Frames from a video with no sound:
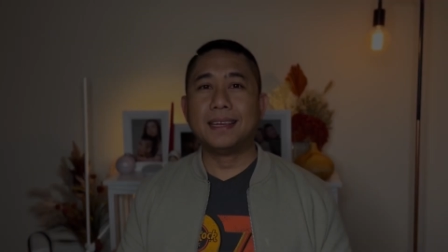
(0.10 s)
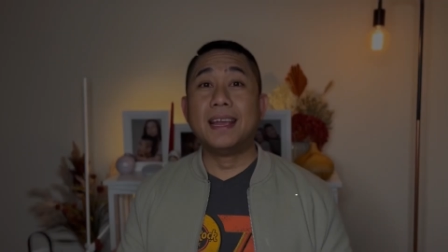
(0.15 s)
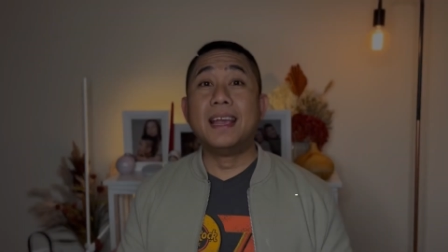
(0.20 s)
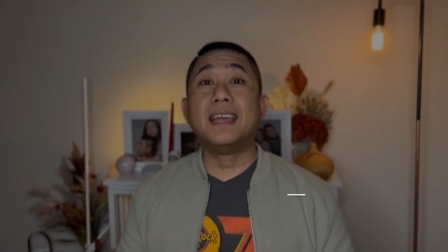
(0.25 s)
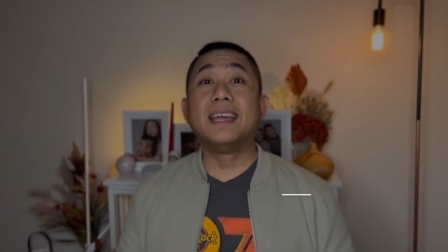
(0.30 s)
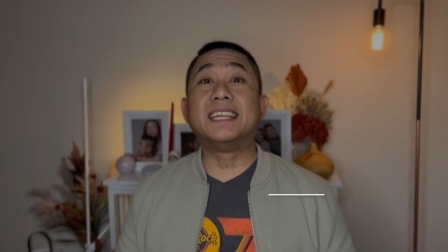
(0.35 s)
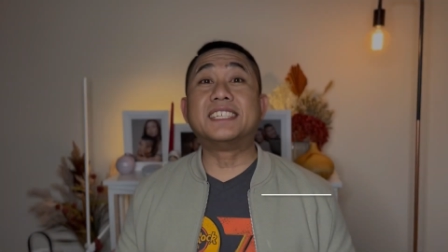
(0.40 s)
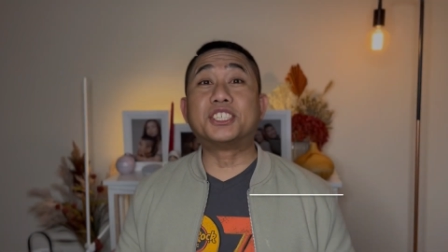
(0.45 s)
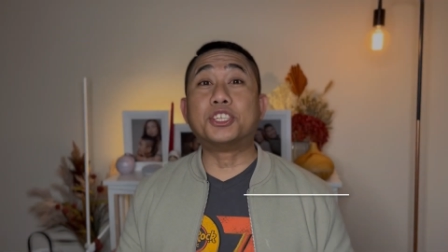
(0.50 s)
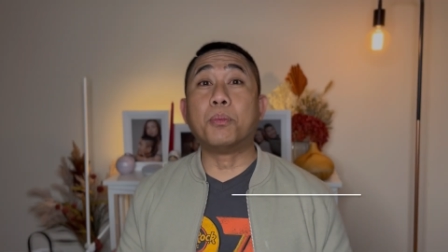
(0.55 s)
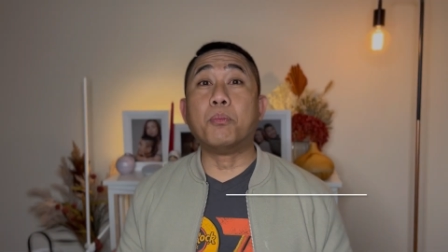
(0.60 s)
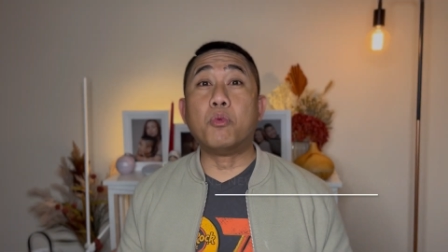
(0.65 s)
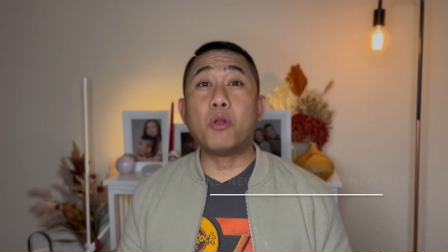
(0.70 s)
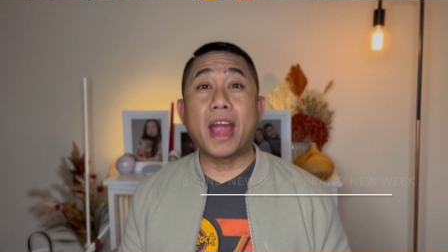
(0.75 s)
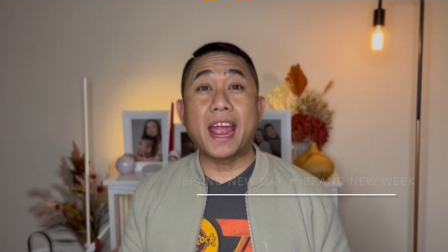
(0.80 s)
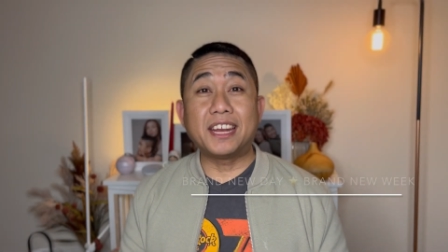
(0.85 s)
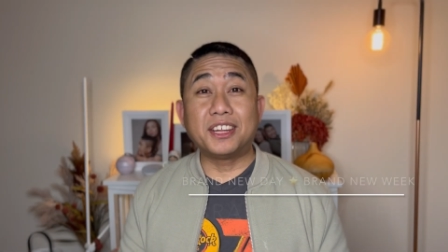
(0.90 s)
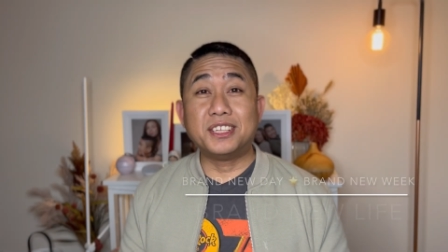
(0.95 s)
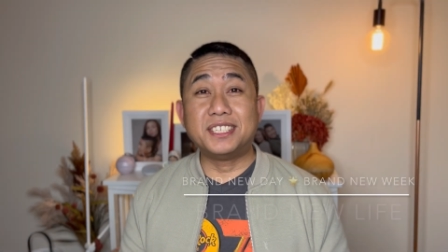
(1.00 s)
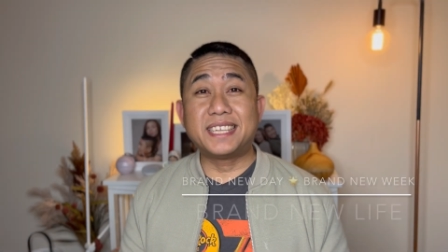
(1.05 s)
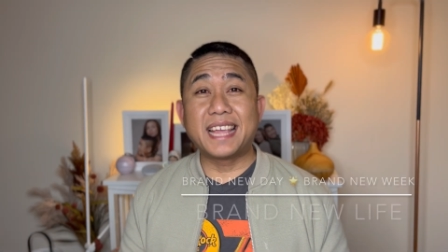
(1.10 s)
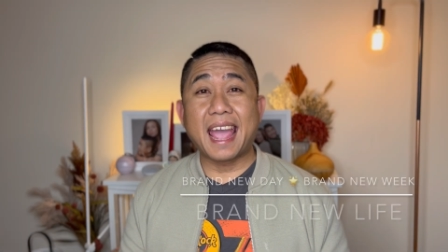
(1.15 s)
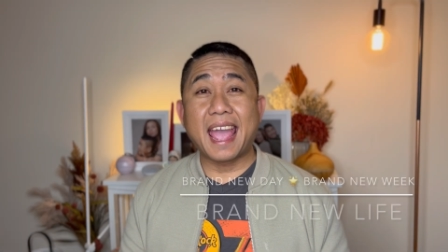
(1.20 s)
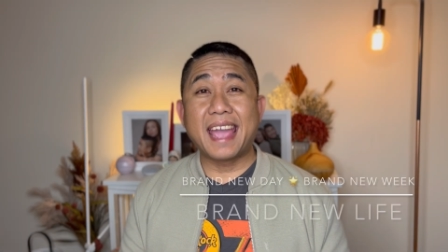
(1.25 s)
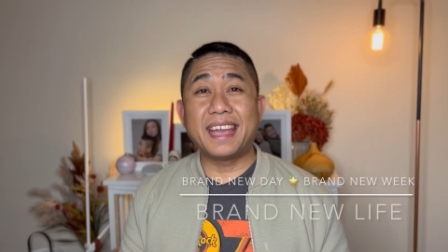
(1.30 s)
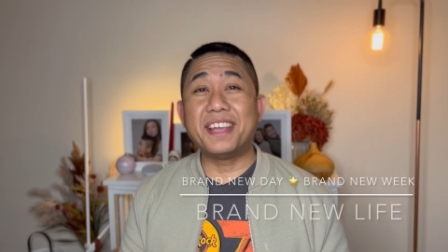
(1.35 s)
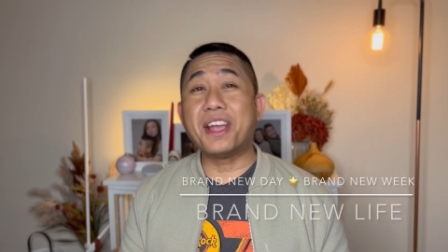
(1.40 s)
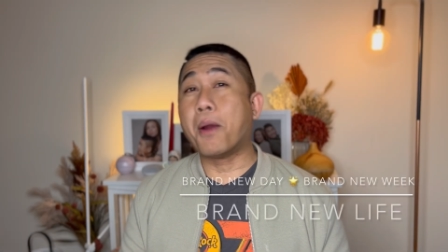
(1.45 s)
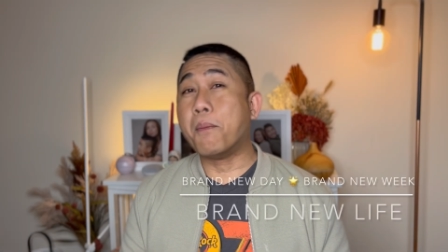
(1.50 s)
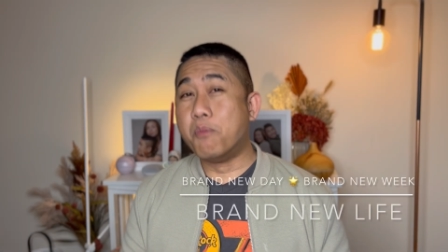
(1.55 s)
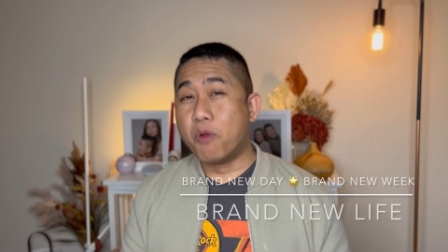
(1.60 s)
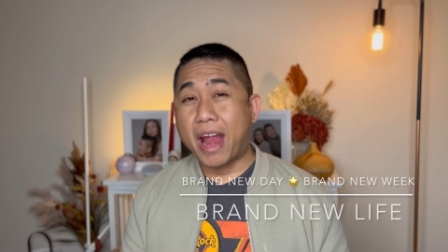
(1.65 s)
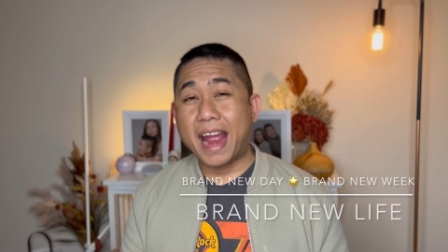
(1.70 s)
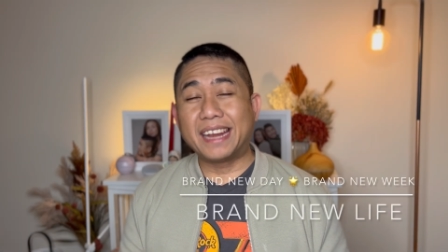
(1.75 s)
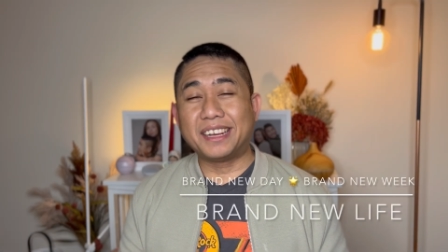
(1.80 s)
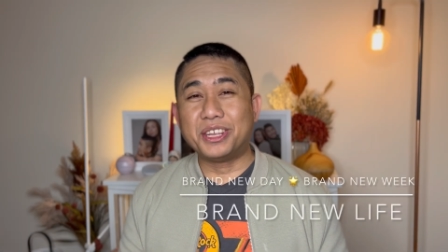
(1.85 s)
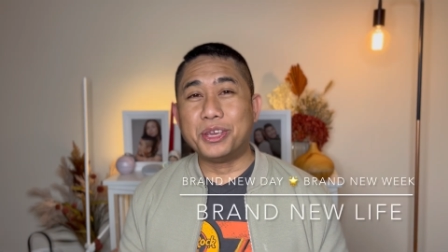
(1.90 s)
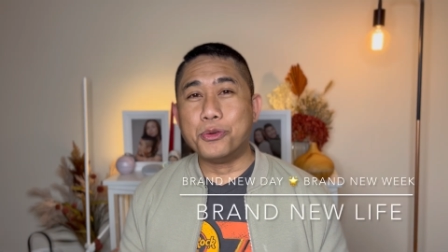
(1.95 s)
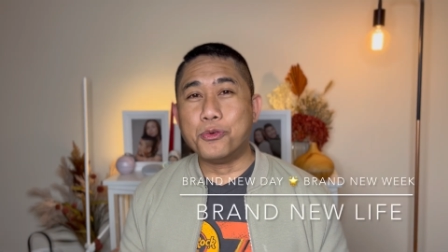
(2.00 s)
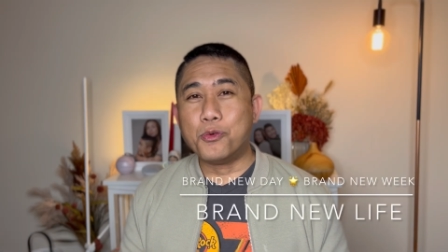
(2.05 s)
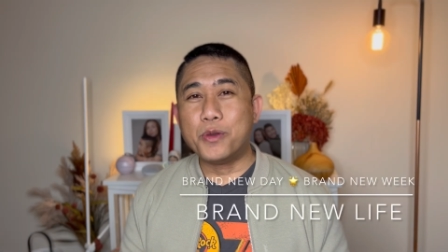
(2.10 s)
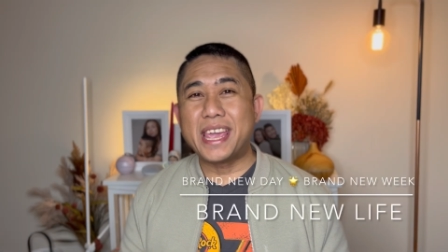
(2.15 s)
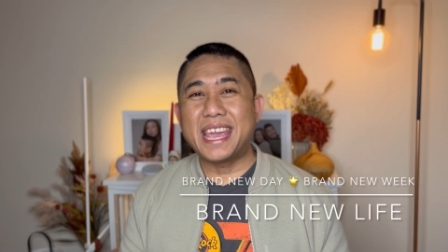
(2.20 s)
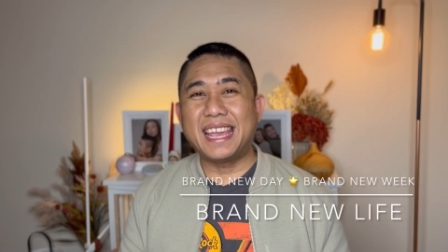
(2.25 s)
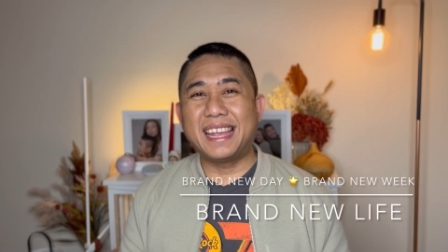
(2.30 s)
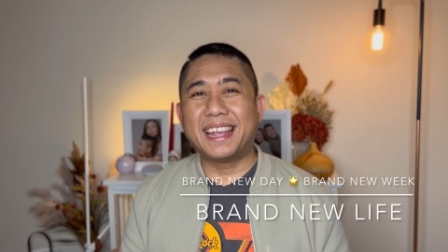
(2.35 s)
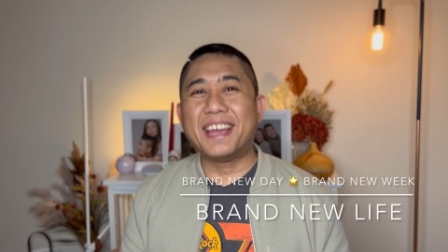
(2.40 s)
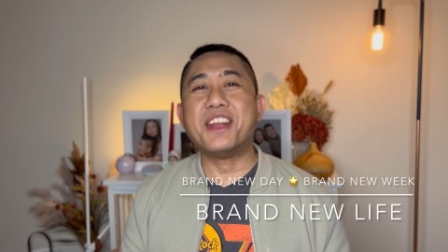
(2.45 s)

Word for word: It's a brand new day, a brand new week,